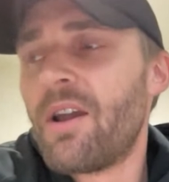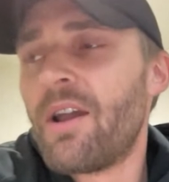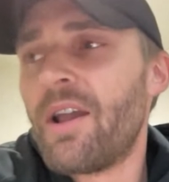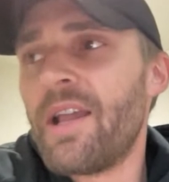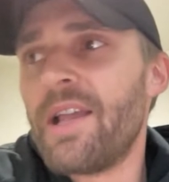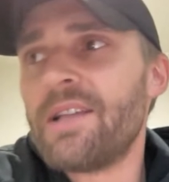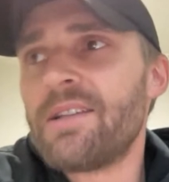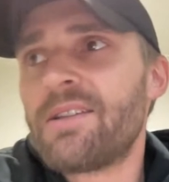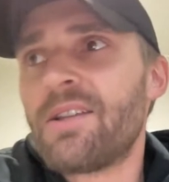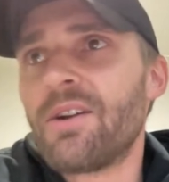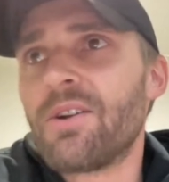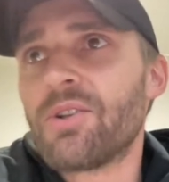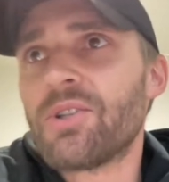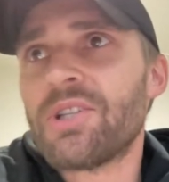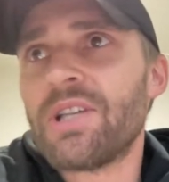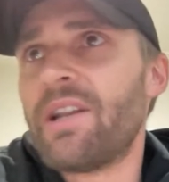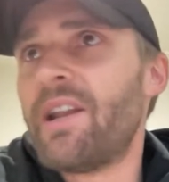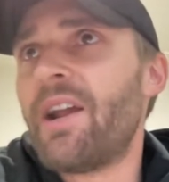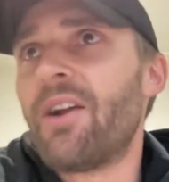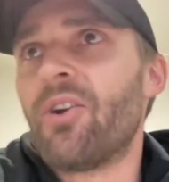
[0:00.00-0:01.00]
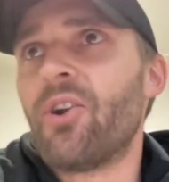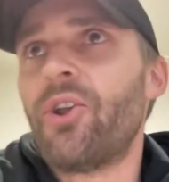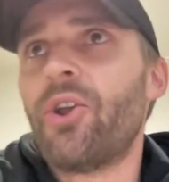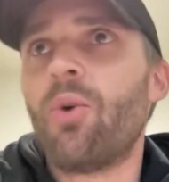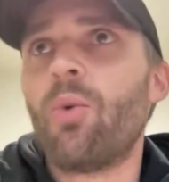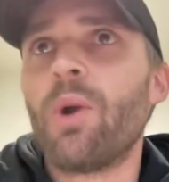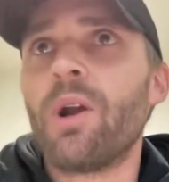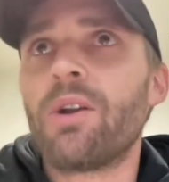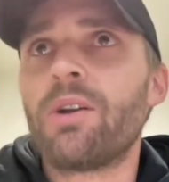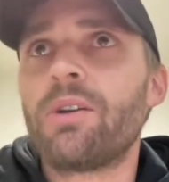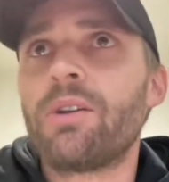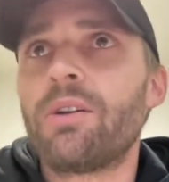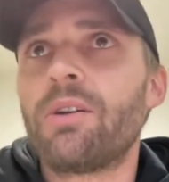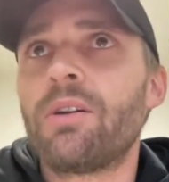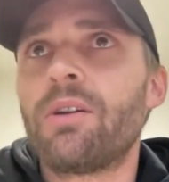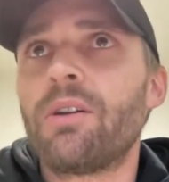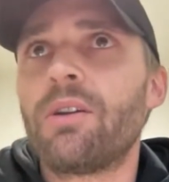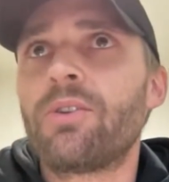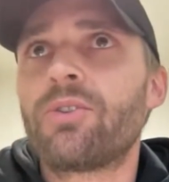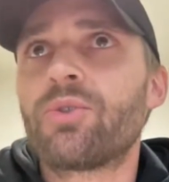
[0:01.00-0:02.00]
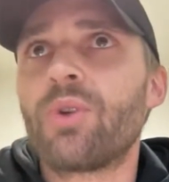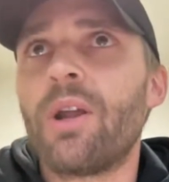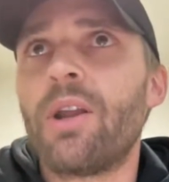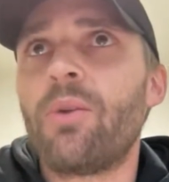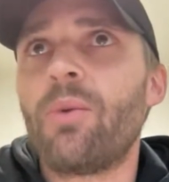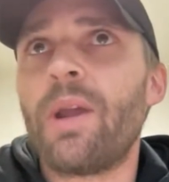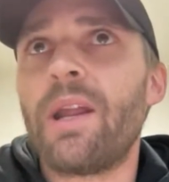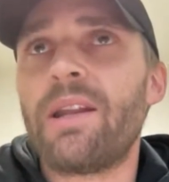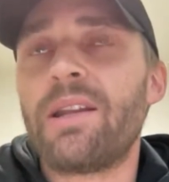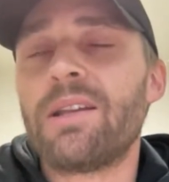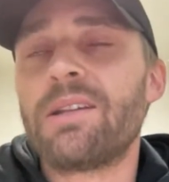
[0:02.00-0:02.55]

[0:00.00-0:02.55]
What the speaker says: a scenario where trend weight